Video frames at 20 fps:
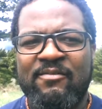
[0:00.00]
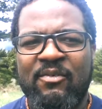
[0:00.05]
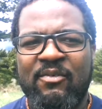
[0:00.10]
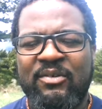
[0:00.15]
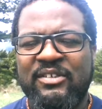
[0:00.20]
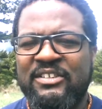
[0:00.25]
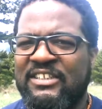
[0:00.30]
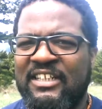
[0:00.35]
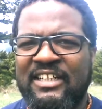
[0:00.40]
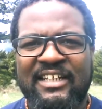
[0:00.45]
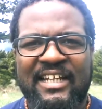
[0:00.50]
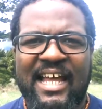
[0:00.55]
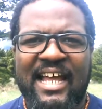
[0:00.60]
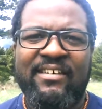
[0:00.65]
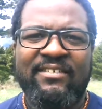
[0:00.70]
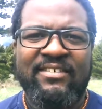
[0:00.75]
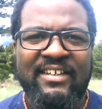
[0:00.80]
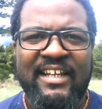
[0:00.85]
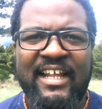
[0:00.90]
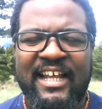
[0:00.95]
we're still
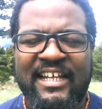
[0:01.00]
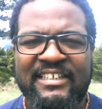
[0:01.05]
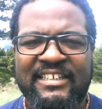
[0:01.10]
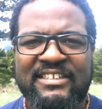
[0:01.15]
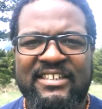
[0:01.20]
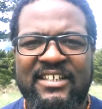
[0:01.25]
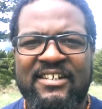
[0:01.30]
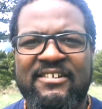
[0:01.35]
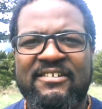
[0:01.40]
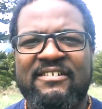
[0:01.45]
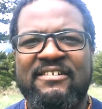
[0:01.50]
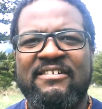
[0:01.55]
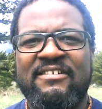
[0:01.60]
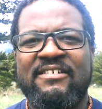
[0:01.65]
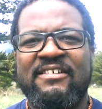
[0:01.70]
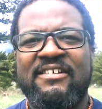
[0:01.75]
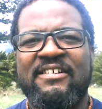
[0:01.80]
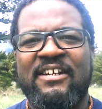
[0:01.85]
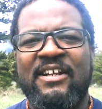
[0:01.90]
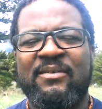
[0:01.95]
alive today, so
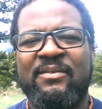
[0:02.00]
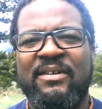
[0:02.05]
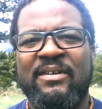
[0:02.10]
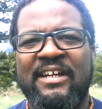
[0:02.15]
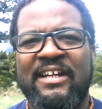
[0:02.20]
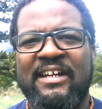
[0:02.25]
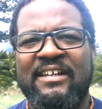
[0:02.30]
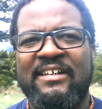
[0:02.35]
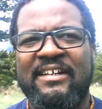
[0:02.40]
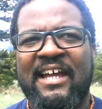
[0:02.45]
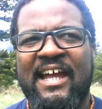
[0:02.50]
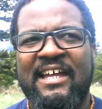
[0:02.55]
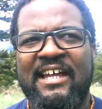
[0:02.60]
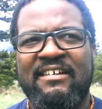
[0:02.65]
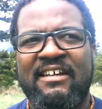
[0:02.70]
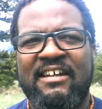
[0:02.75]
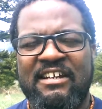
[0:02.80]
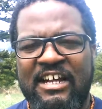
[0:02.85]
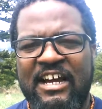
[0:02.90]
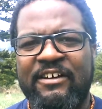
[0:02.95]
you know, we got
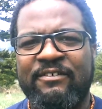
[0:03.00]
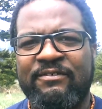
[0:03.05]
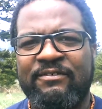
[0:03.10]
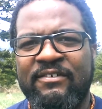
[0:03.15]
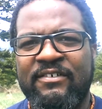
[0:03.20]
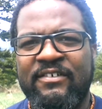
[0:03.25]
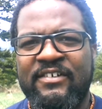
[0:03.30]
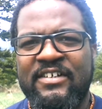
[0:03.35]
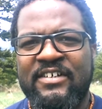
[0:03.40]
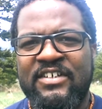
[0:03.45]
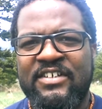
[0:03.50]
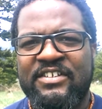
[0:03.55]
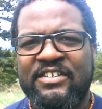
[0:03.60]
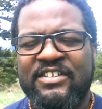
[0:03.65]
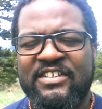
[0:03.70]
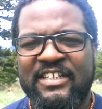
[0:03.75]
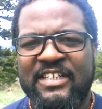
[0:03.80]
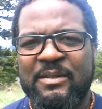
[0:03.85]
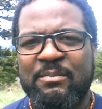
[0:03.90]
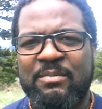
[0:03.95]
enough
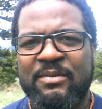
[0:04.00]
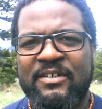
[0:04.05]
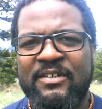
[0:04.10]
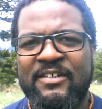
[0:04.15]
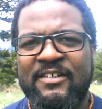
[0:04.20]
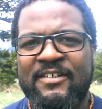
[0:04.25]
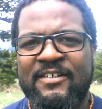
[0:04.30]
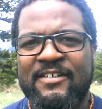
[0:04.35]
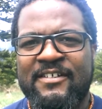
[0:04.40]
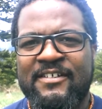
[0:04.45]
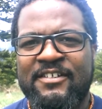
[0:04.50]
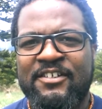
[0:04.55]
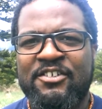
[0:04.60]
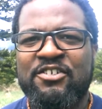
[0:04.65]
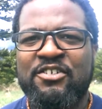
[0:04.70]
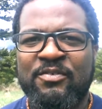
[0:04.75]
sleep to